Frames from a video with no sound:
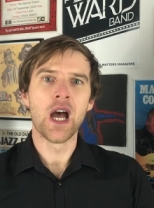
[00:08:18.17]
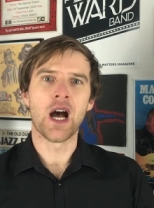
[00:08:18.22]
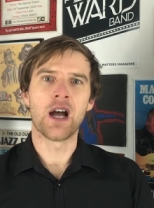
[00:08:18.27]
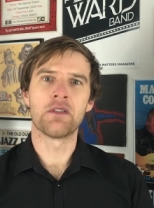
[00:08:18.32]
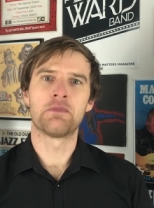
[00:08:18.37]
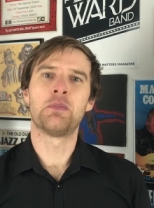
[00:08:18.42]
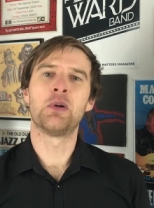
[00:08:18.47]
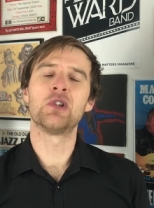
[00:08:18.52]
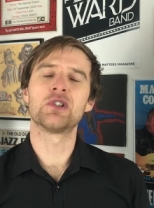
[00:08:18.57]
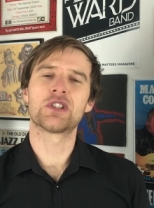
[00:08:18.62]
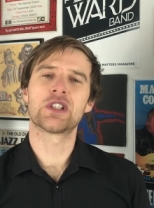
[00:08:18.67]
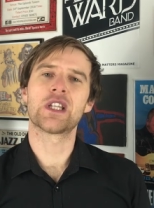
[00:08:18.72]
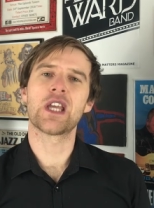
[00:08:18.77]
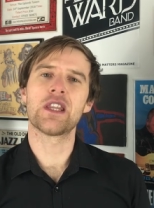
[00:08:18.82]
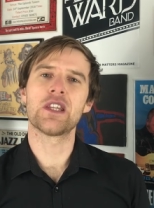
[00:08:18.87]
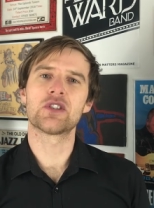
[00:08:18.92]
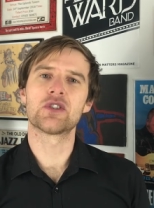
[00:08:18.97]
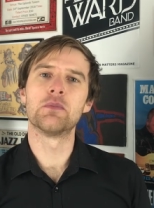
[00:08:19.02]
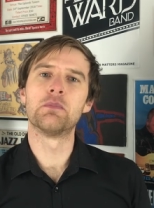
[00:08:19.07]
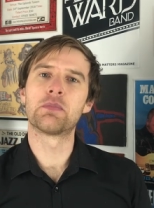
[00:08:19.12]
I've put
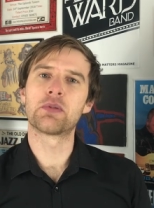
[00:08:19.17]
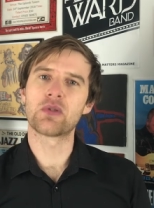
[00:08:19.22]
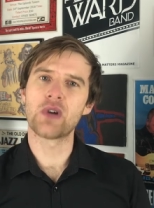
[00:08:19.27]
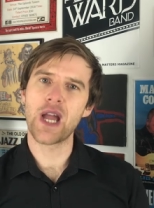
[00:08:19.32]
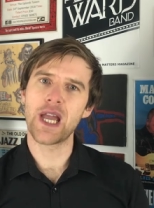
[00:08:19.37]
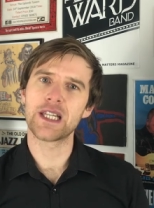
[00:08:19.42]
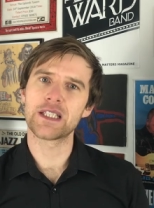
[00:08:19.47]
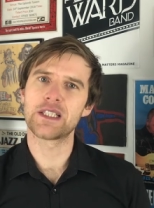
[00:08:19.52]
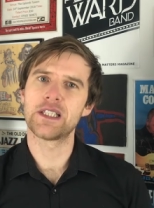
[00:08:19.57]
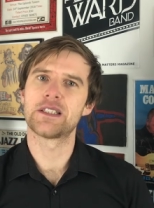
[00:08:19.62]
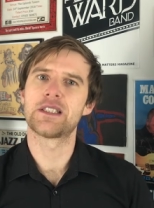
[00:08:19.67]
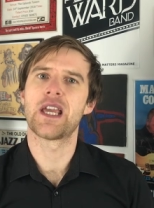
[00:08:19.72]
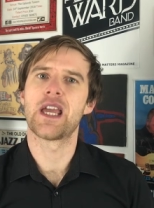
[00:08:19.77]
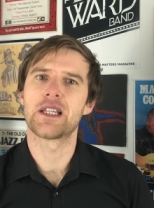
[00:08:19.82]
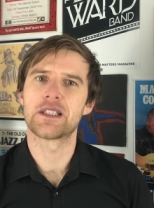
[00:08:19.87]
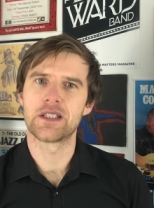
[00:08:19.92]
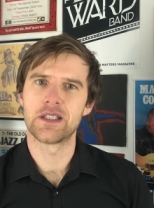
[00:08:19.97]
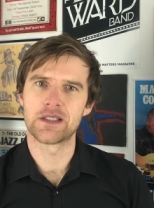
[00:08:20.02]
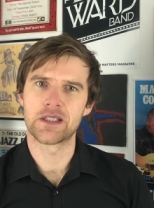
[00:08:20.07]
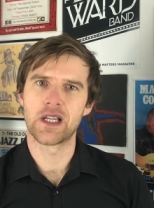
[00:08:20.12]
together some practice
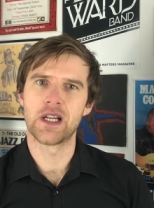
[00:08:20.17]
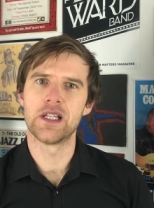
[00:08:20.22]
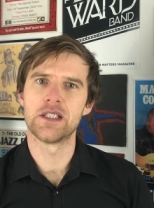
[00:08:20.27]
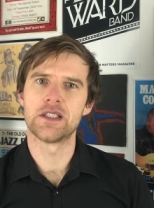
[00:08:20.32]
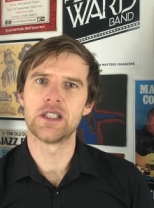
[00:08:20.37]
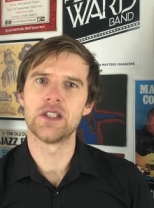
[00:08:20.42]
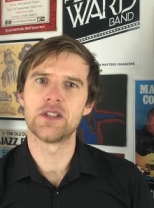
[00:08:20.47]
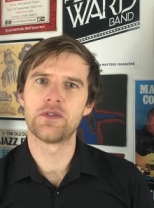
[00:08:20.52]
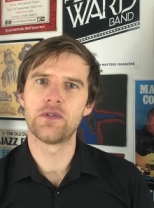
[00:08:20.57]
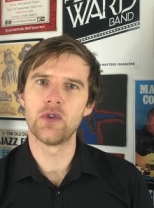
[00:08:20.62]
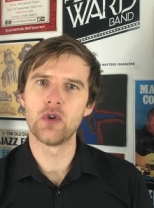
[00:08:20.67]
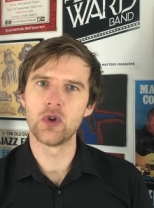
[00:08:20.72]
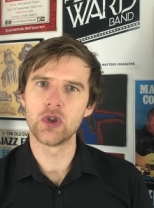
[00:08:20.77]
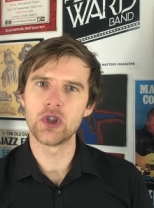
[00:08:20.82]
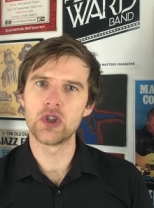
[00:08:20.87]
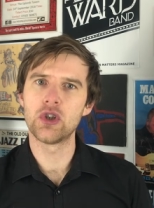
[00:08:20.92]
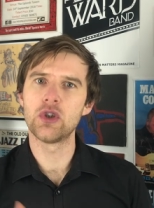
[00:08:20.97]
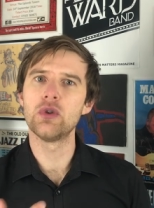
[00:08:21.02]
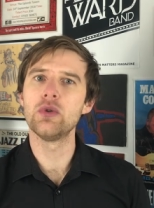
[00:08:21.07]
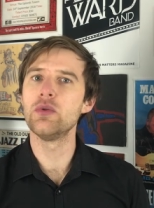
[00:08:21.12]
exercises for
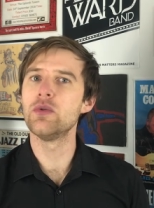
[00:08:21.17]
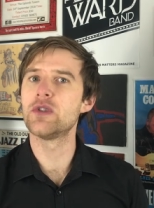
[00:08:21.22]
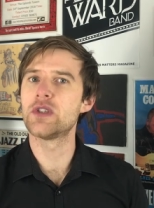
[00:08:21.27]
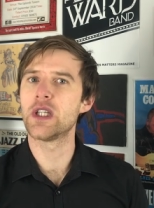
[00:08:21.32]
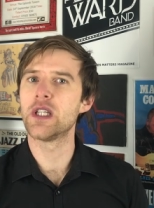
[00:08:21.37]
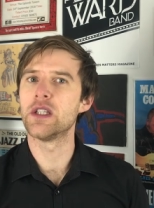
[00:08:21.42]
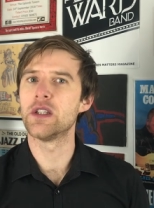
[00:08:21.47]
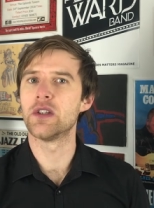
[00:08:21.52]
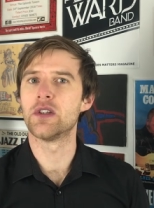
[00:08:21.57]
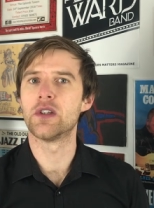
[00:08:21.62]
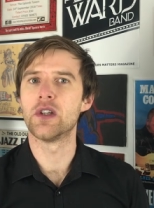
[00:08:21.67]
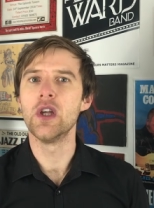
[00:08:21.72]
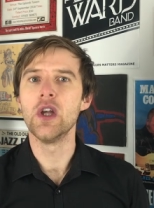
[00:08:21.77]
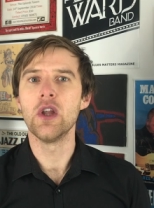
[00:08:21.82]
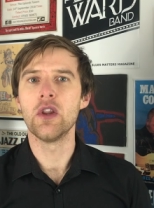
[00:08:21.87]
using